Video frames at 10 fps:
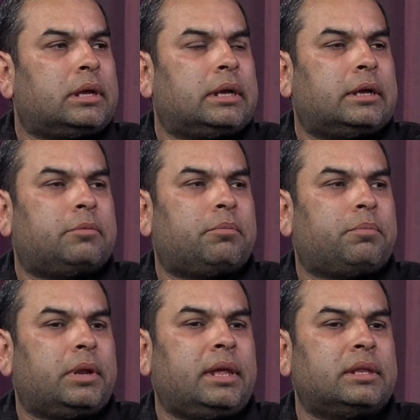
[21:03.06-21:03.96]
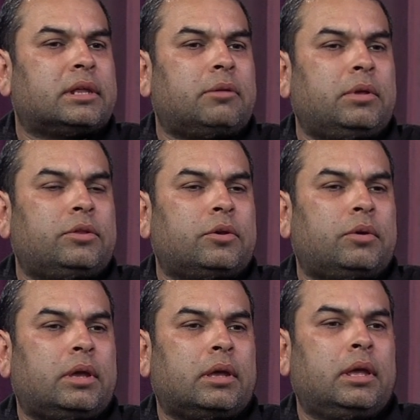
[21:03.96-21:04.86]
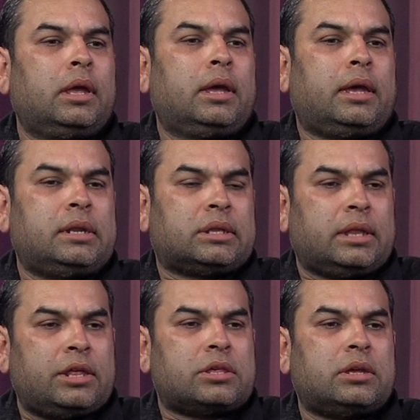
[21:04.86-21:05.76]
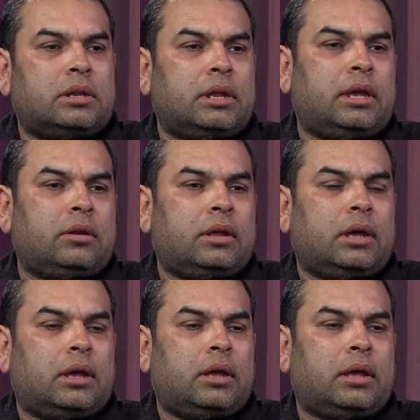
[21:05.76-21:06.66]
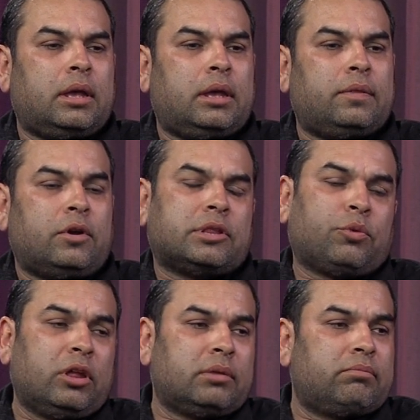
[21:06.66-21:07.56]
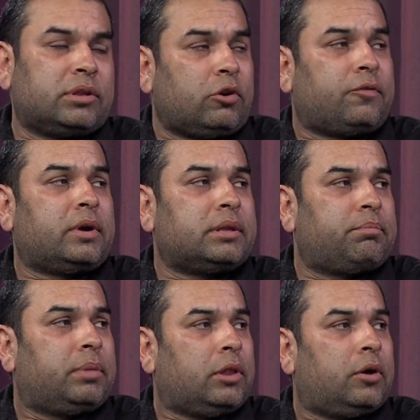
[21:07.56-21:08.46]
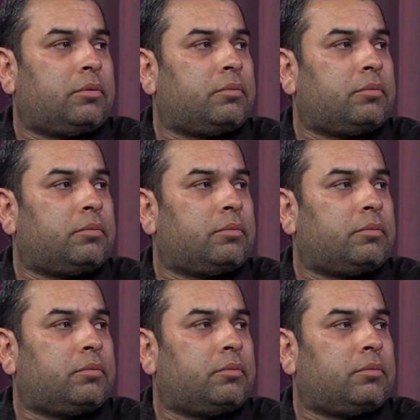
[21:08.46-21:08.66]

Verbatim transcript: um, but he's going to be doing an installation and uh, and there's three storefronts below. And